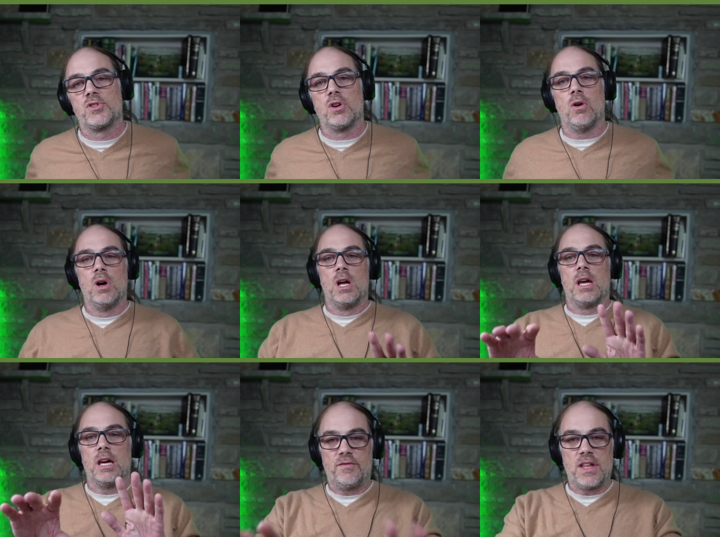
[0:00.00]
So
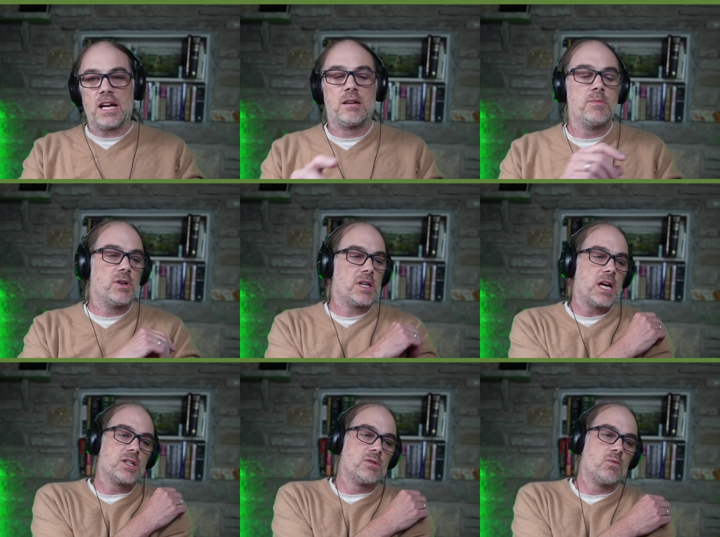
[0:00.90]
if that
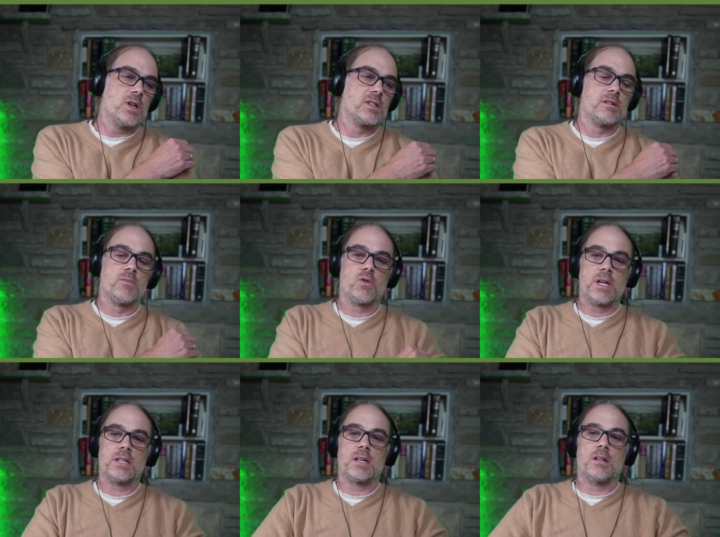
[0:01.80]
communication was to
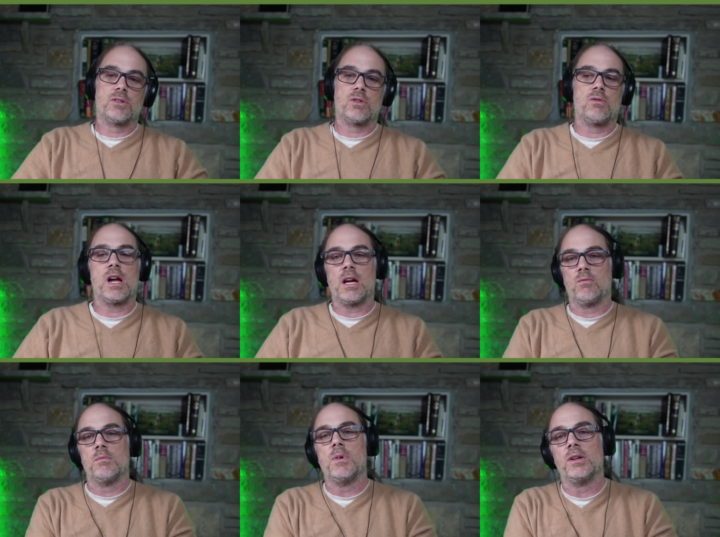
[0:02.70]
Maria Selsor
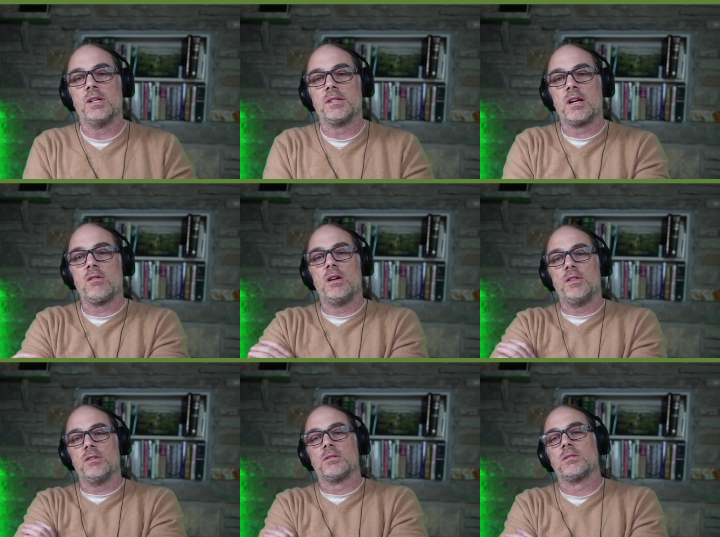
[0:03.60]
and Ramona Natera,
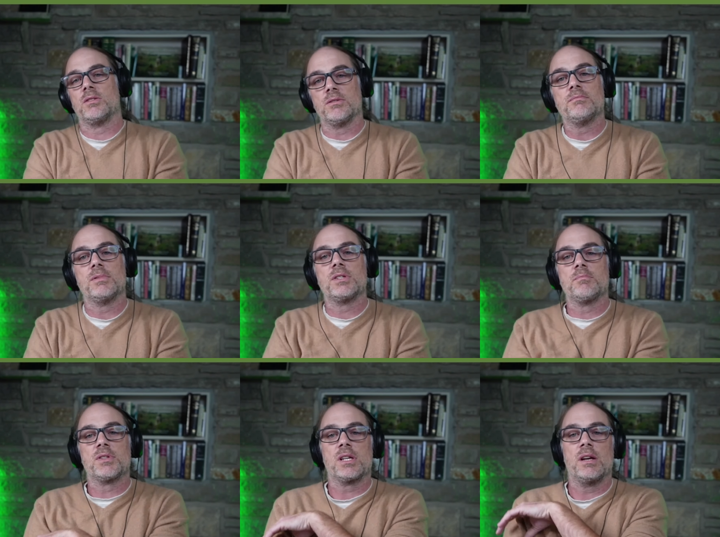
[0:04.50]
there's, there's,
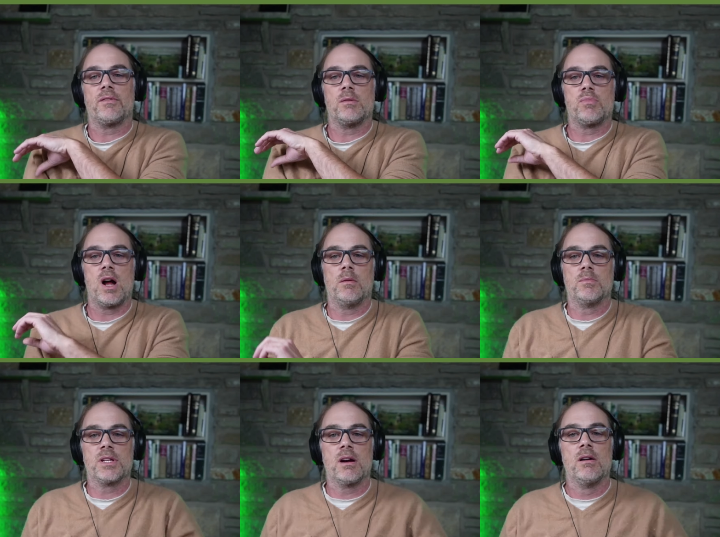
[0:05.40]
some significant
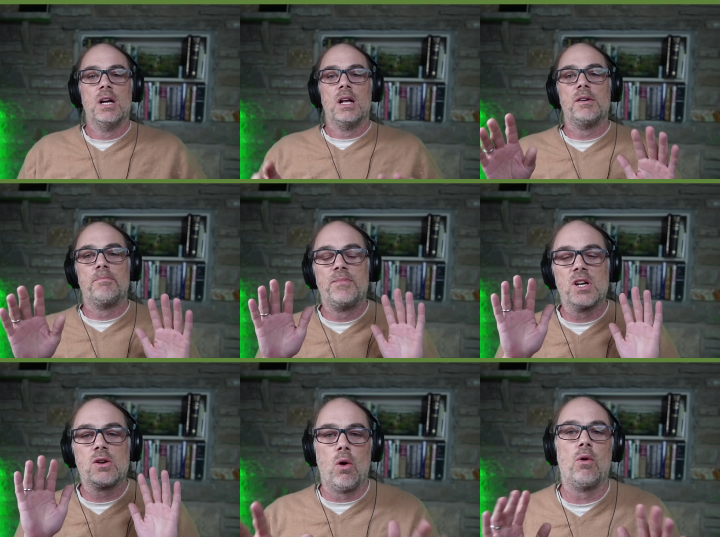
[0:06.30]
problems there. The,
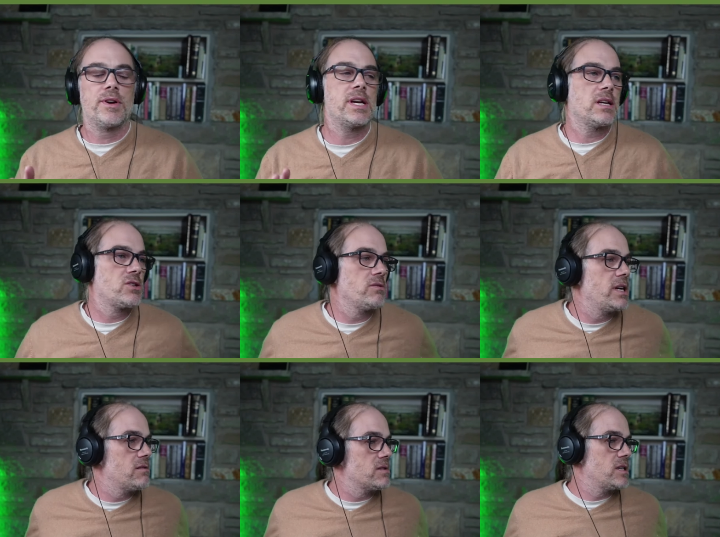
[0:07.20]
the core issue
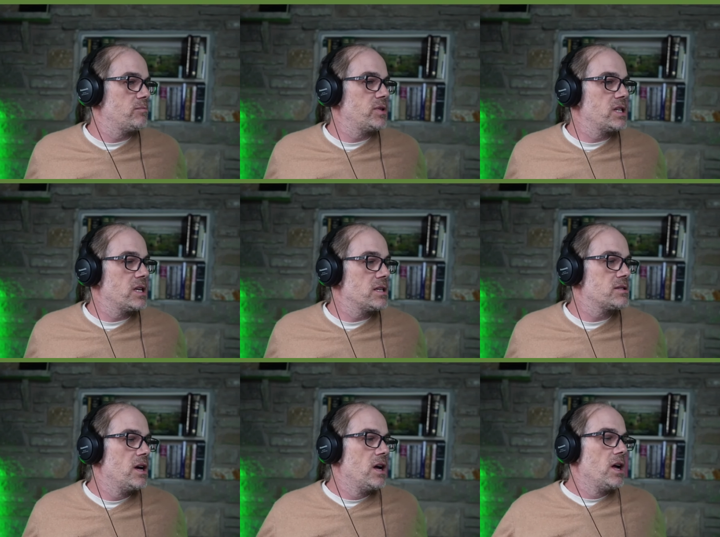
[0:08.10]
here is simply
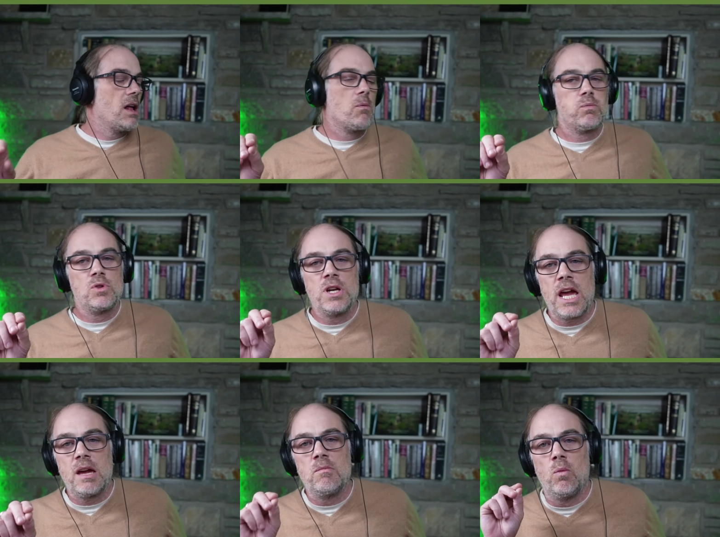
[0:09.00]
this.
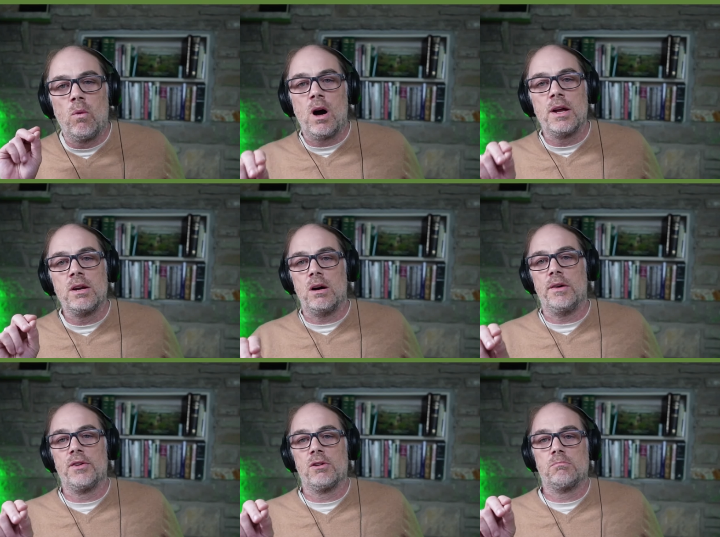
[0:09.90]
Name one
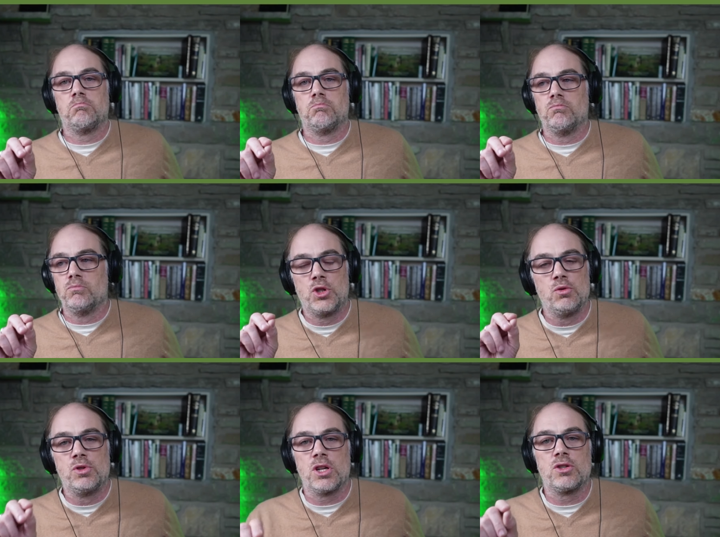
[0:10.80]
other
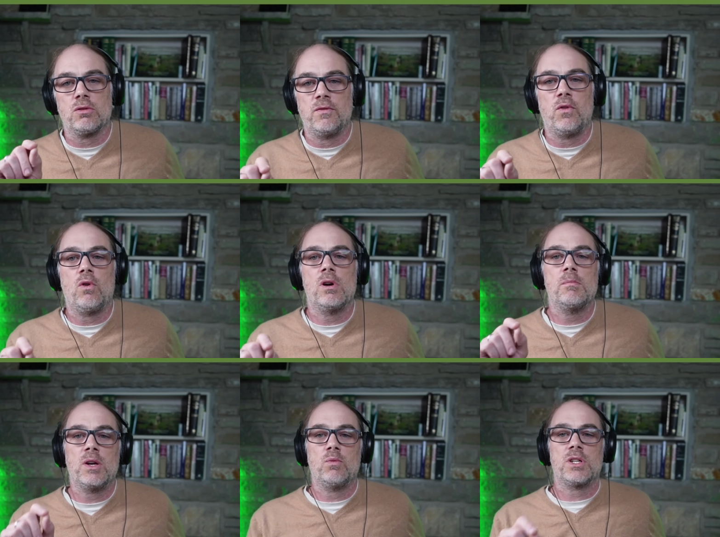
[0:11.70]
judicial
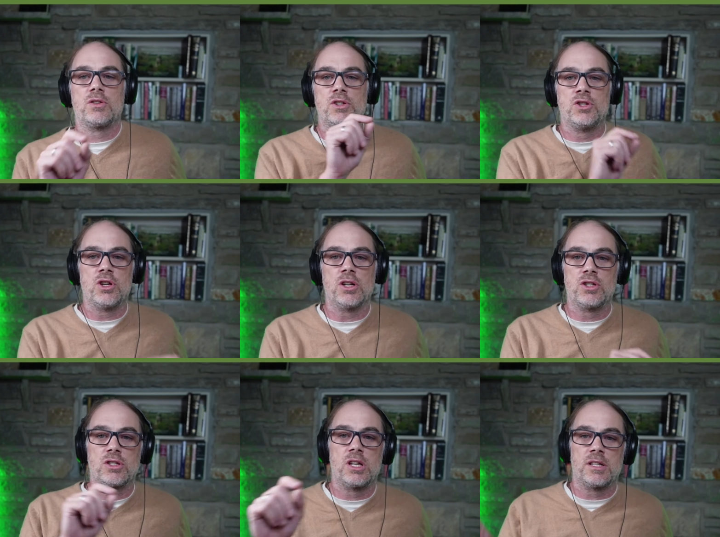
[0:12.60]
form in which the
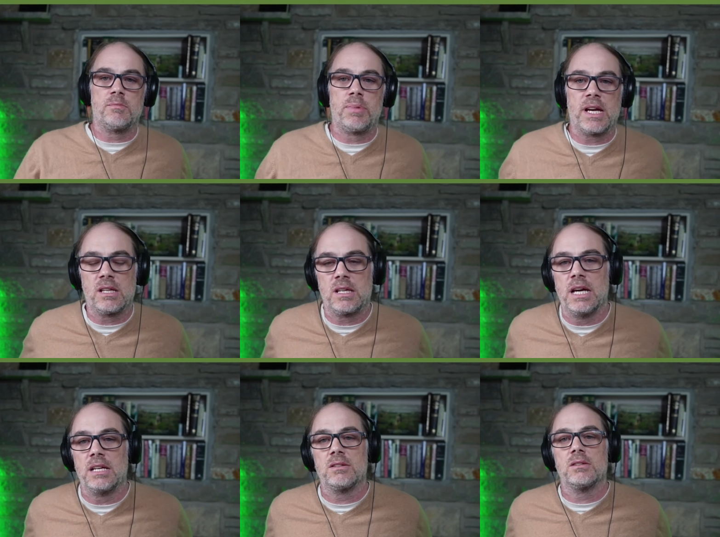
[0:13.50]
judges get to pick the
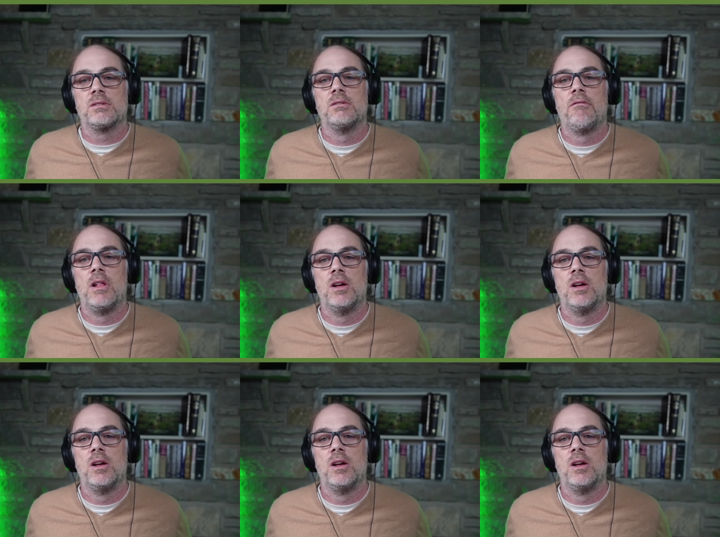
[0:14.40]
cases.